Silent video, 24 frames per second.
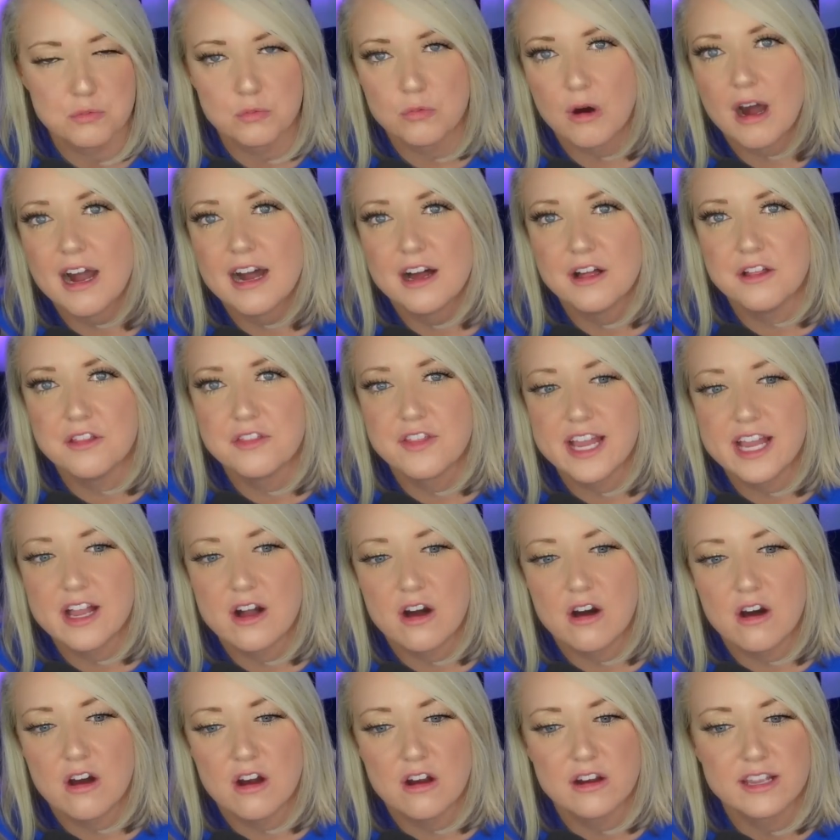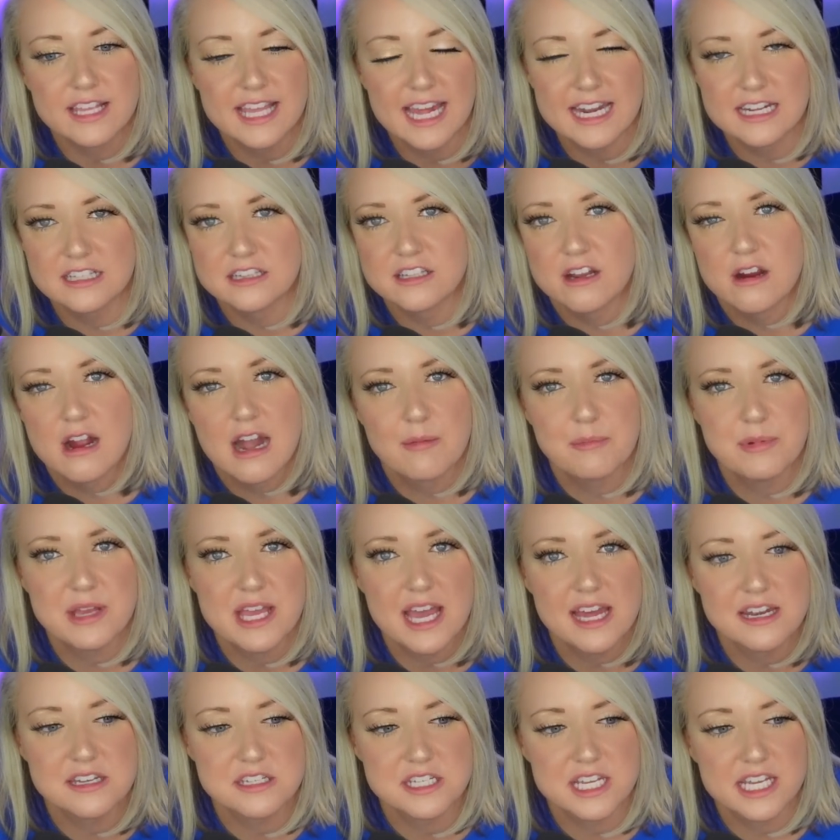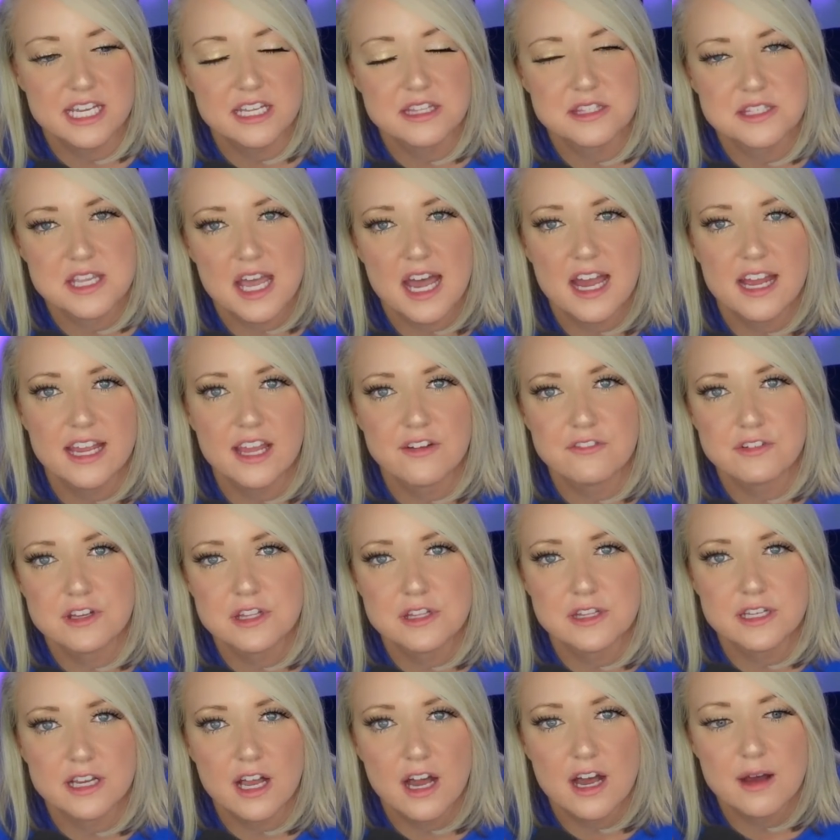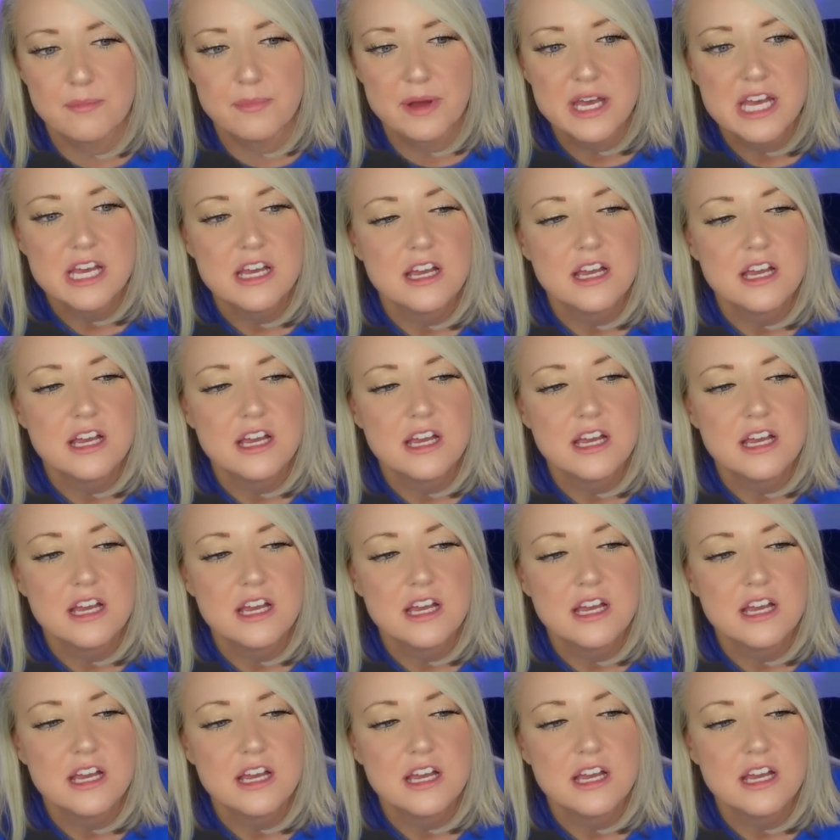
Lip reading: while they are getting their happy ending and tying everything up,